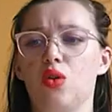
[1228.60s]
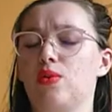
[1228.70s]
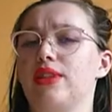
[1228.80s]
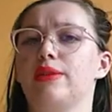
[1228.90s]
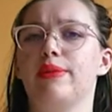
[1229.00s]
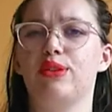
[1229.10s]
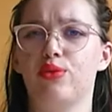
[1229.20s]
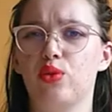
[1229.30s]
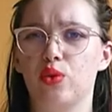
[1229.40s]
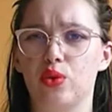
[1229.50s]
When they made
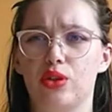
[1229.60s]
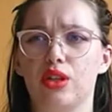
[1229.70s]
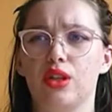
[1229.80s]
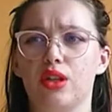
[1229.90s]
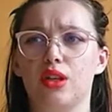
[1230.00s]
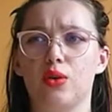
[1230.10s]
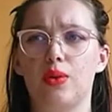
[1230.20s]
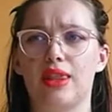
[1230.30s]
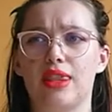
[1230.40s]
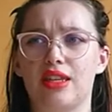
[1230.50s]
food,
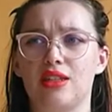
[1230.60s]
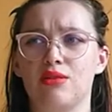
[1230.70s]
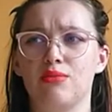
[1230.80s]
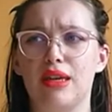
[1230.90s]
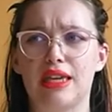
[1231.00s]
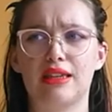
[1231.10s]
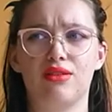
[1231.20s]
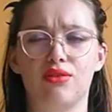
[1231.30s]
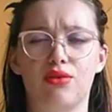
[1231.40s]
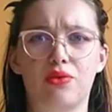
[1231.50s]
well, they didn't make
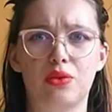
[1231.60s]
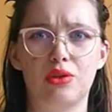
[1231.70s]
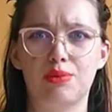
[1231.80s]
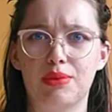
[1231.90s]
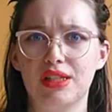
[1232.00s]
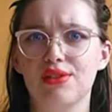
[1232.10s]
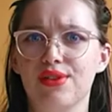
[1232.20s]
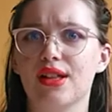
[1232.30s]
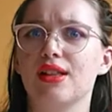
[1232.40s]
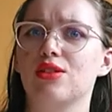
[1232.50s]
food
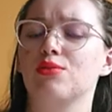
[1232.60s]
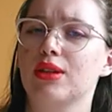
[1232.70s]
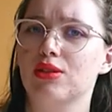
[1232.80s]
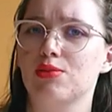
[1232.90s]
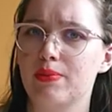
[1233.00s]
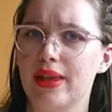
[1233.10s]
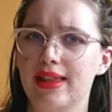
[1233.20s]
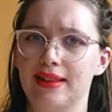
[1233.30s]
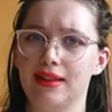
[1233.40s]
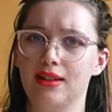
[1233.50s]
specifically to make a spell.